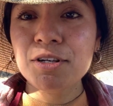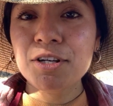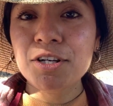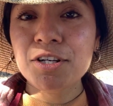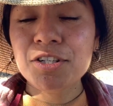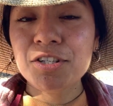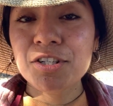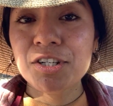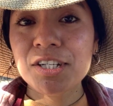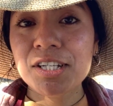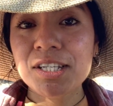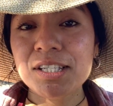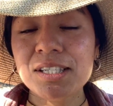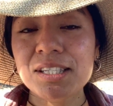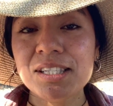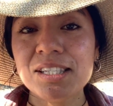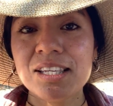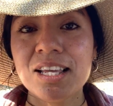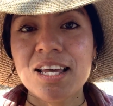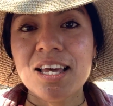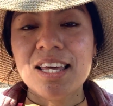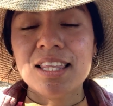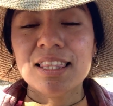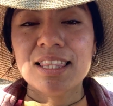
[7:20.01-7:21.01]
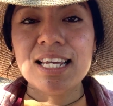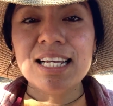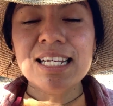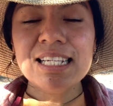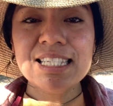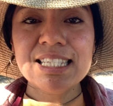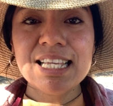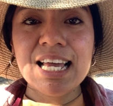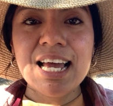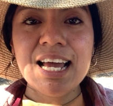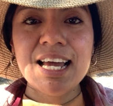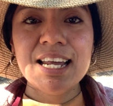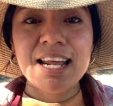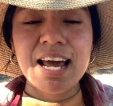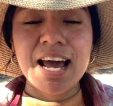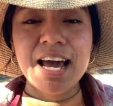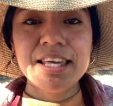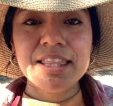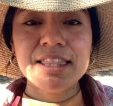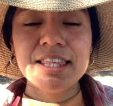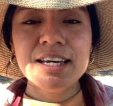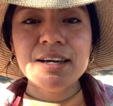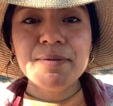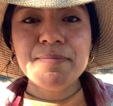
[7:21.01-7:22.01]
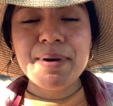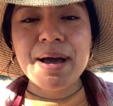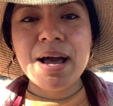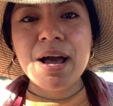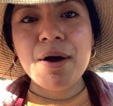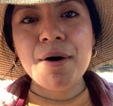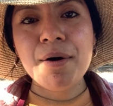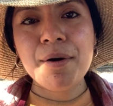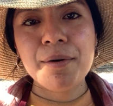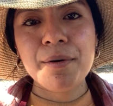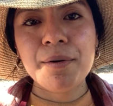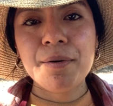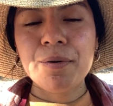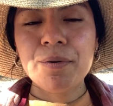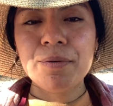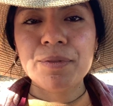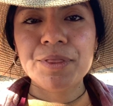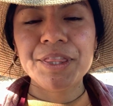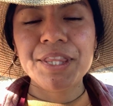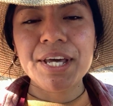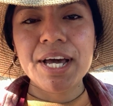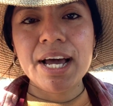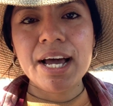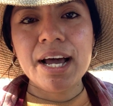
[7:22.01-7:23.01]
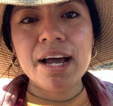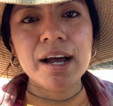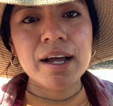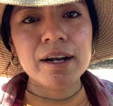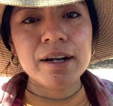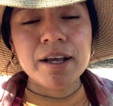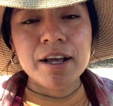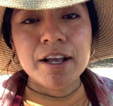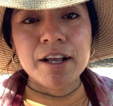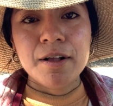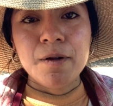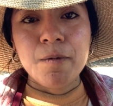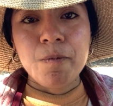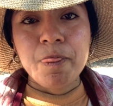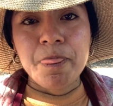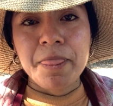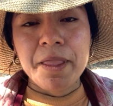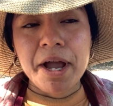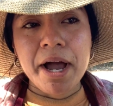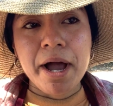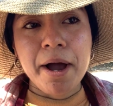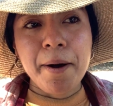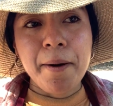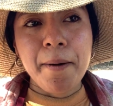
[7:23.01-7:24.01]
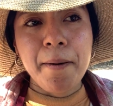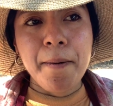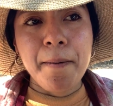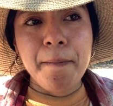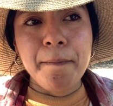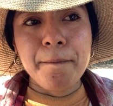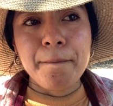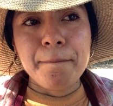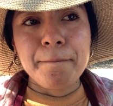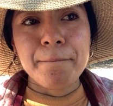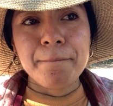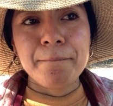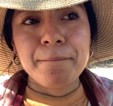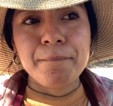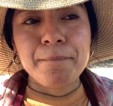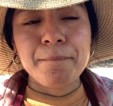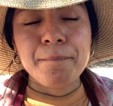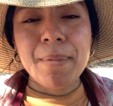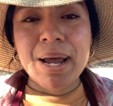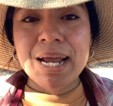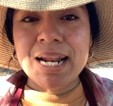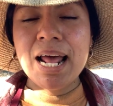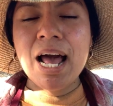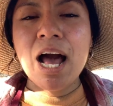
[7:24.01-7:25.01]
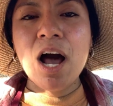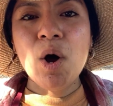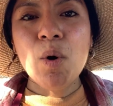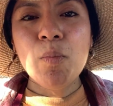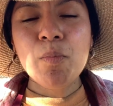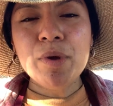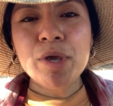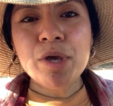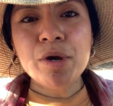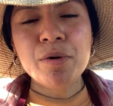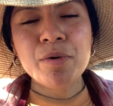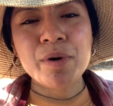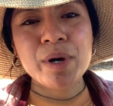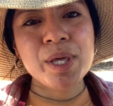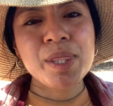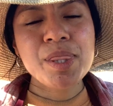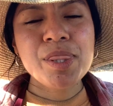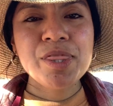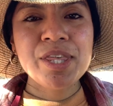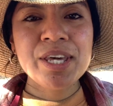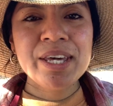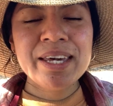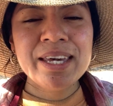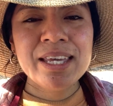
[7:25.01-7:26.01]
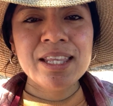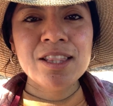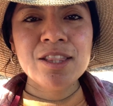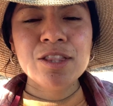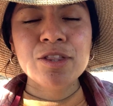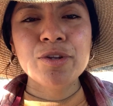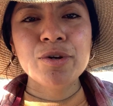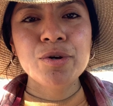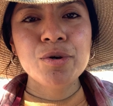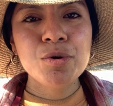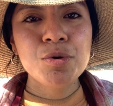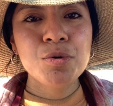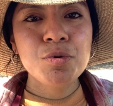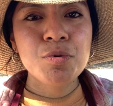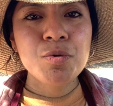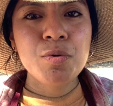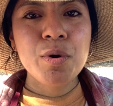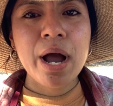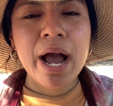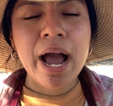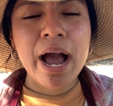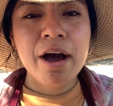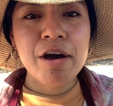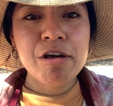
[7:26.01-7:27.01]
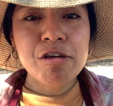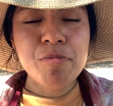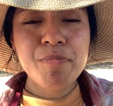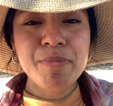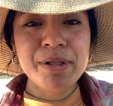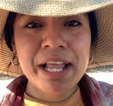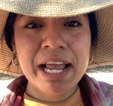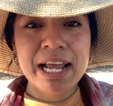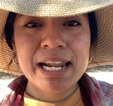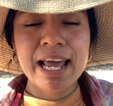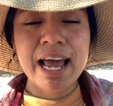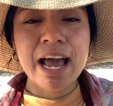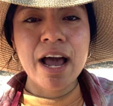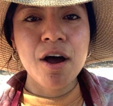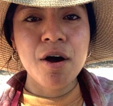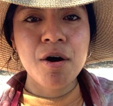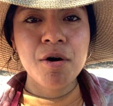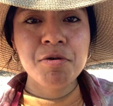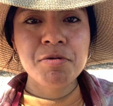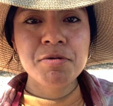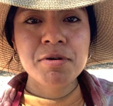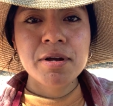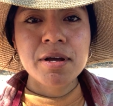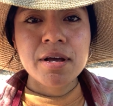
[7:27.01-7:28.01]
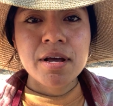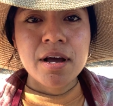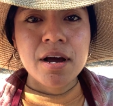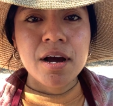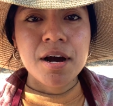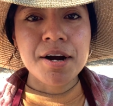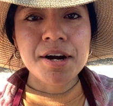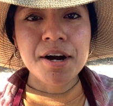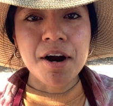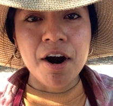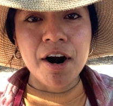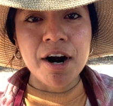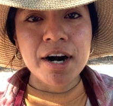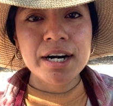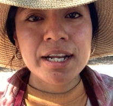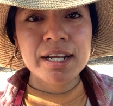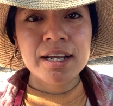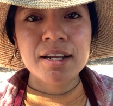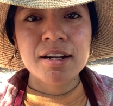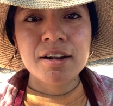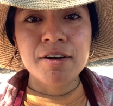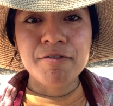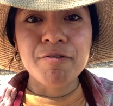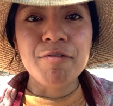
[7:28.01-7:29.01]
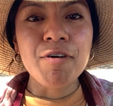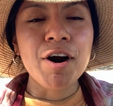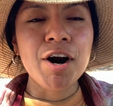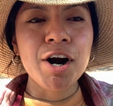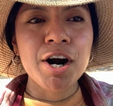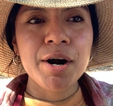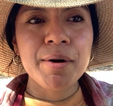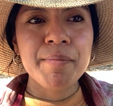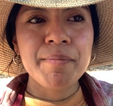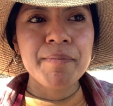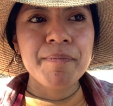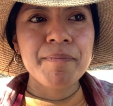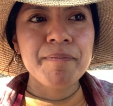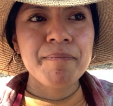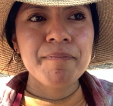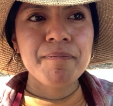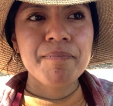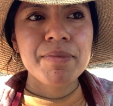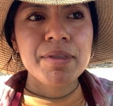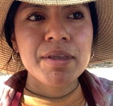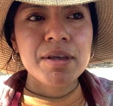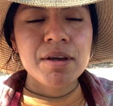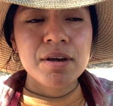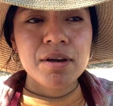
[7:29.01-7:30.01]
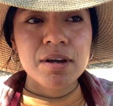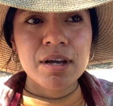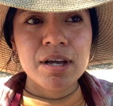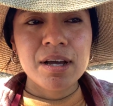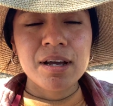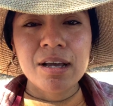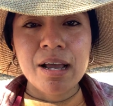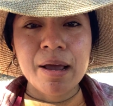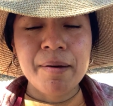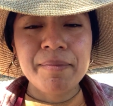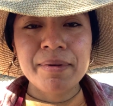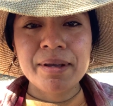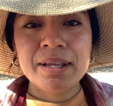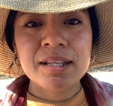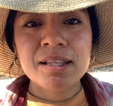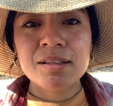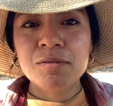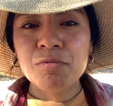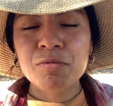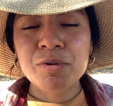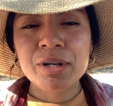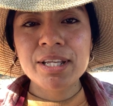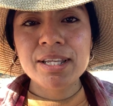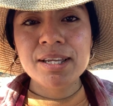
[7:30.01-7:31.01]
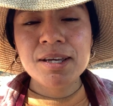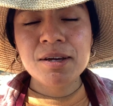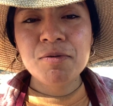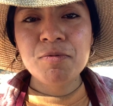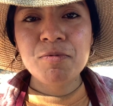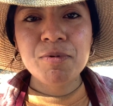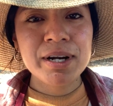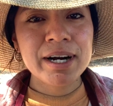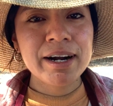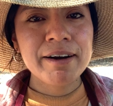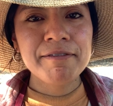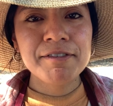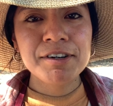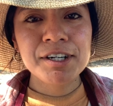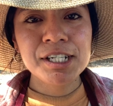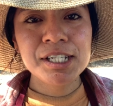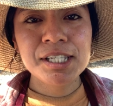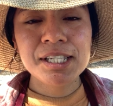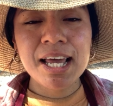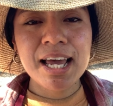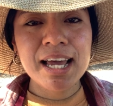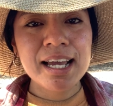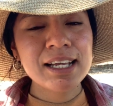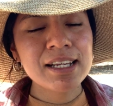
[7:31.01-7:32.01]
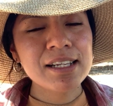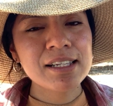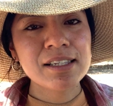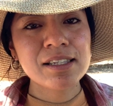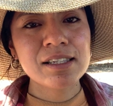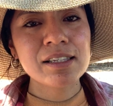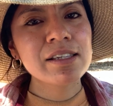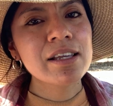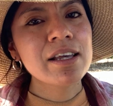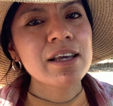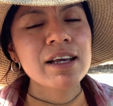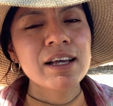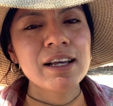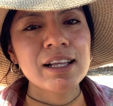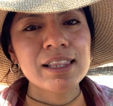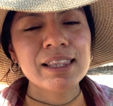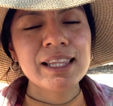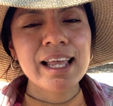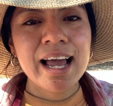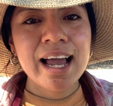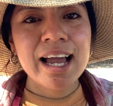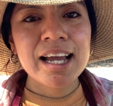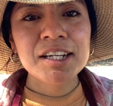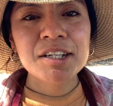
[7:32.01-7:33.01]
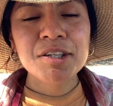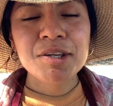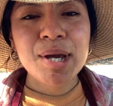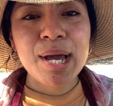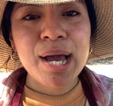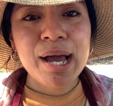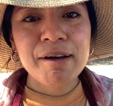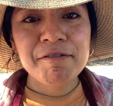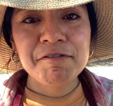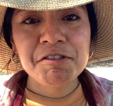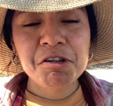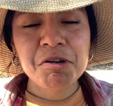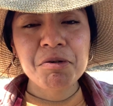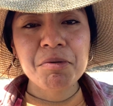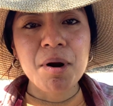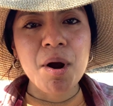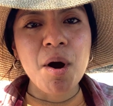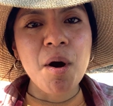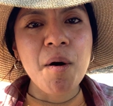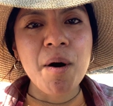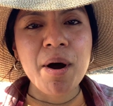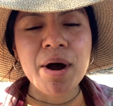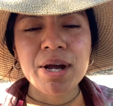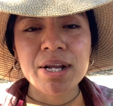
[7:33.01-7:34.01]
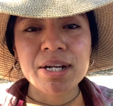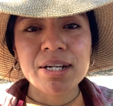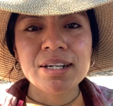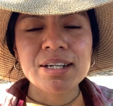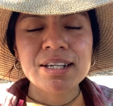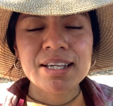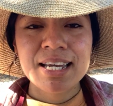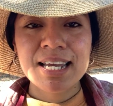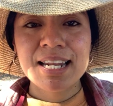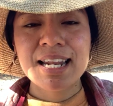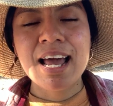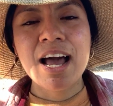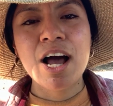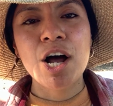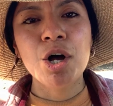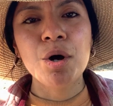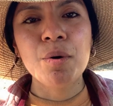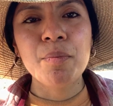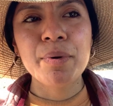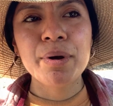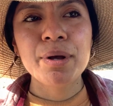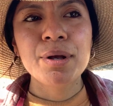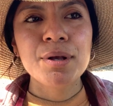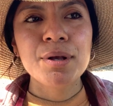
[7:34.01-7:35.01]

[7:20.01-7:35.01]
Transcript: are just things that I think about that might help you in thinking through how you plan out a garden, a farm. I mean, really, whatever size land you have to grow on can help.